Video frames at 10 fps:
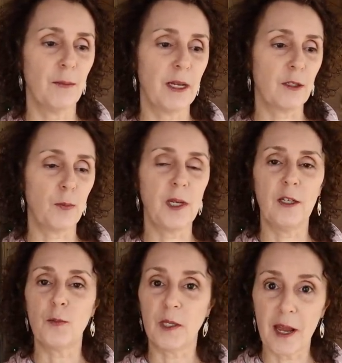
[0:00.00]
my
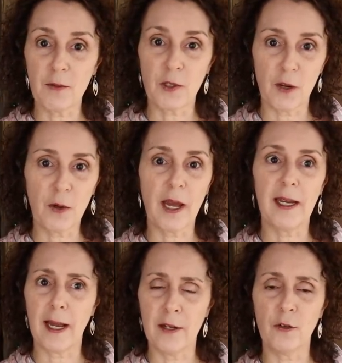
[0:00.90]
speech, but that was
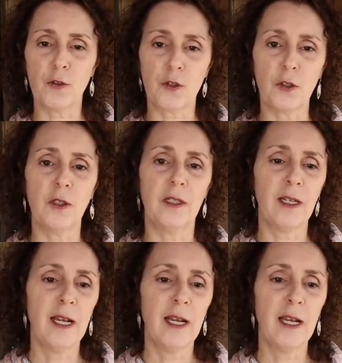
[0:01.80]
okay, I understood.